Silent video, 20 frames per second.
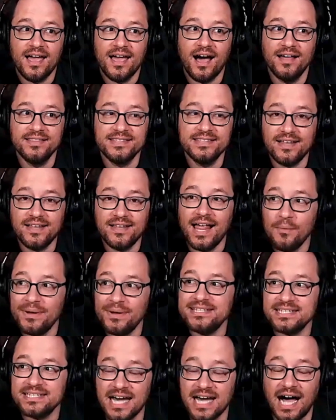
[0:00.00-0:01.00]
Until I
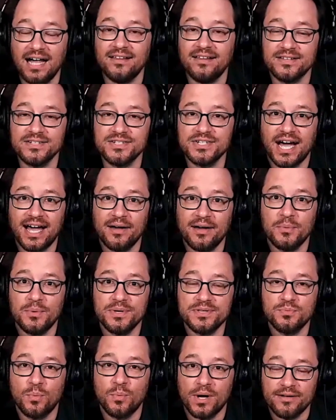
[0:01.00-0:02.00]
went to college, I
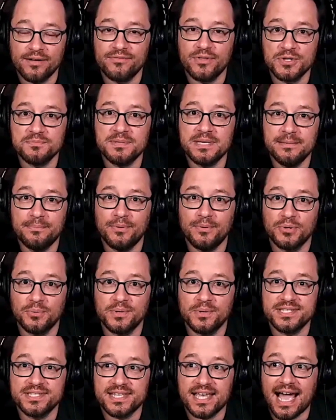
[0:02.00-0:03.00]
was one of those people who
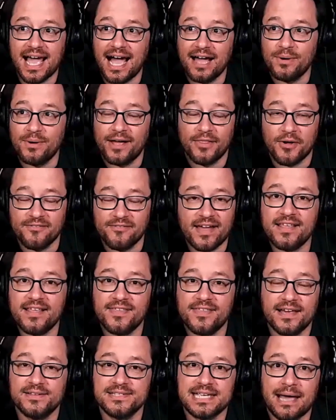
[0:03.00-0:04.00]
would say, I'd rather have
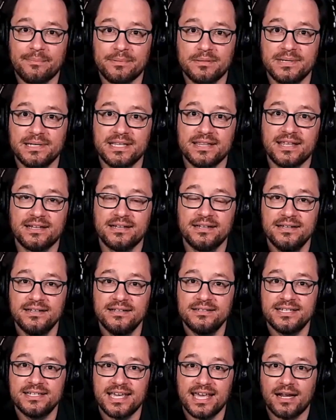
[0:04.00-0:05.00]
anything else happen to me than
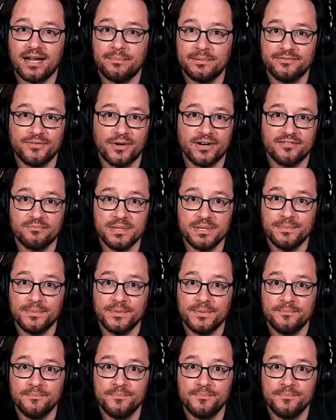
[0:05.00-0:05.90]
to get up in front of people.